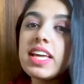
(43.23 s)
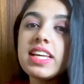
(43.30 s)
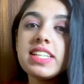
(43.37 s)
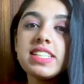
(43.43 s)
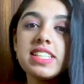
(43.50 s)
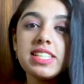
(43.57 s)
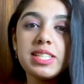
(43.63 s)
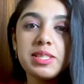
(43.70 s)
is
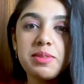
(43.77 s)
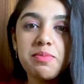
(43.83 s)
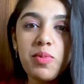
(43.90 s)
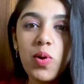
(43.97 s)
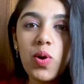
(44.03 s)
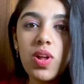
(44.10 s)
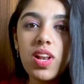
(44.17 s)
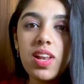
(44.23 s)
this
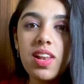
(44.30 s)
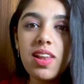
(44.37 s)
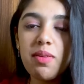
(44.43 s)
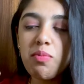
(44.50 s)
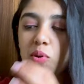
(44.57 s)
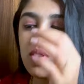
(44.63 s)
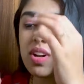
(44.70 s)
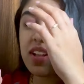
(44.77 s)
small
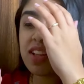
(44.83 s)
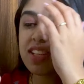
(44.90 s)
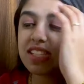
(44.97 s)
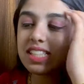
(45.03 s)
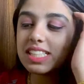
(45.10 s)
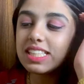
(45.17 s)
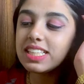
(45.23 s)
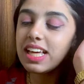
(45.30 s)
bottle. This
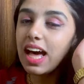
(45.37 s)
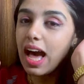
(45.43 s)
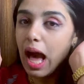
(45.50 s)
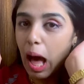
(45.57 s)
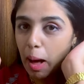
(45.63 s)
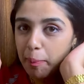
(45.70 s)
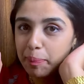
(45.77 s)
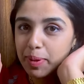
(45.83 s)
is the
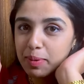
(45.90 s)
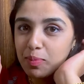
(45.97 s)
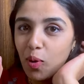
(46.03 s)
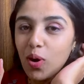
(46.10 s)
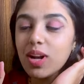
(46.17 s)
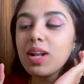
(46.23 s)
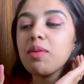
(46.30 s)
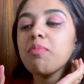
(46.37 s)
Appy
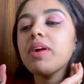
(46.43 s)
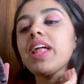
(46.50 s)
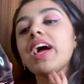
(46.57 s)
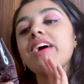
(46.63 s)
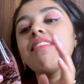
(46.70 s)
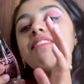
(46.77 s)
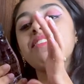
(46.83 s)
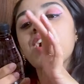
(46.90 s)
bottle, but
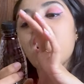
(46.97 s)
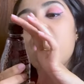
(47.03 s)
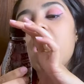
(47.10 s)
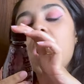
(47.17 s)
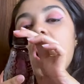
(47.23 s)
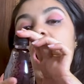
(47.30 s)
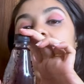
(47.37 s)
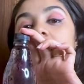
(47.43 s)
I've
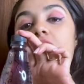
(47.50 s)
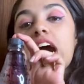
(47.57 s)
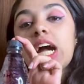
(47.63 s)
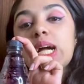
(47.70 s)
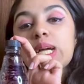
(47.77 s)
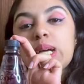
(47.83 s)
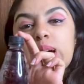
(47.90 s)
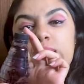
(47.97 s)

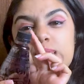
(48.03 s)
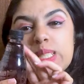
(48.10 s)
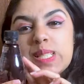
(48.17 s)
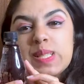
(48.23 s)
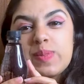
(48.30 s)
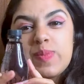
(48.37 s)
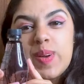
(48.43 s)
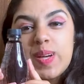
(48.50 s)

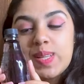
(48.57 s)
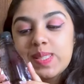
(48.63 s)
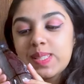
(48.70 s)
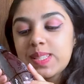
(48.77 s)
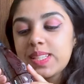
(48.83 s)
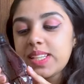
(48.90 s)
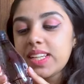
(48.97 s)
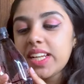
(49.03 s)

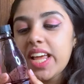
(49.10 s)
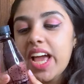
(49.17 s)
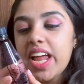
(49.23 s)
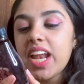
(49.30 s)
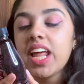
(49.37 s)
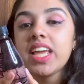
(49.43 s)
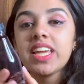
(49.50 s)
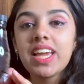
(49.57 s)
customized it and
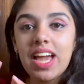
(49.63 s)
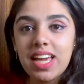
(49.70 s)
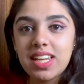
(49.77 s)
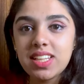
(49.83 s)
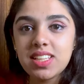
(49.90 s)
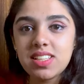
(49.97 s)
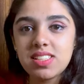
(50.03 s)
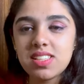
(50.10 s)
I carry
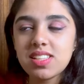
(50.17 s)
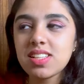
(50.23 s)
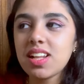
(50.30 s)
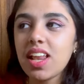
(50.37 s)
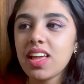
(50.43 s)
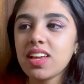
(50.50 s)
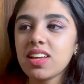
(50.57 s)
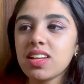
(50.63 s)
this. This is
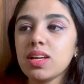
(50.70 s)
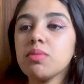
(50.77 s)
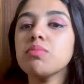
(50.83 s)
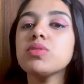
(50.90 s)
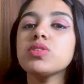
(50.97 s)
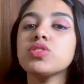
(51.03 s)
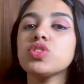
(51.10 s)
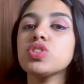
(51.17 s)
like an
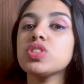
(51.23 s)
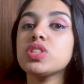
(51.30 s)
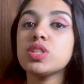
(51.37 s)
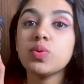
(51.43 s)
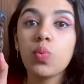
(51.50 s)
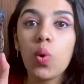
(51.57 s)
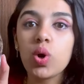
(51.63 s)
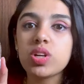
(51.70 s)
emergency
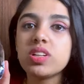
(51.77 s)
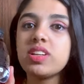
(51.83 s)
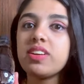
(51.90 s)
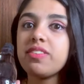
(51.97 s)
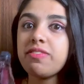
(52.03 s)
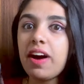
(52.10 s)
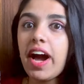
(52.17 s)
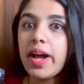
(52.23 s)
water
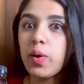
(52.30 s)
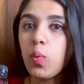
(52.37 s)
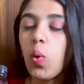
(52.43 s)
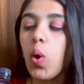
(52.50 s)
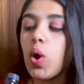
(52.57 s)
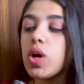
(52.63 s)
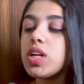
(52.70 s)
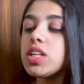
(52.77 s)
if I
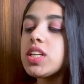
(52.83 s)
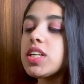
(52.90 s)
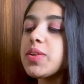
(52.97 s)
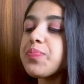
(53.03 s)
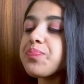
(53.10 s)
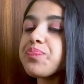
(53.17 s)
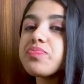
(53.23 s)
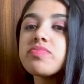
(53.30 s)
want.
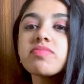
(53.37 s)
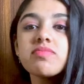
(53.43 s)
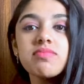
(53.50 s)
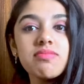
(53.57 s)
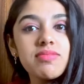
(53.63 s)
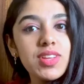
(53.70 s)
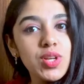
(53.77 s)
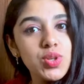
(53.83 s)

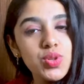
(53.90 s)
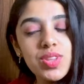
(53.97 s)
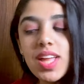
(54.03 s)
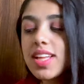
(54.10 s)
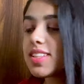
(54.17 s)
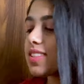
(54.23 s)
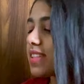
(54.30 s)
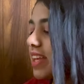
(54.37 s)
So
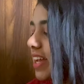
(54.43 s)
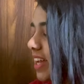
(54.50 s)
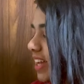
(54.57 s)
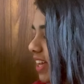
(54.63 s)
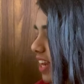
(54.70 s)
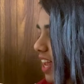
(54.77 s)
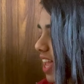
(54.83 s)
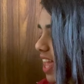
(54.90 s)
that's there.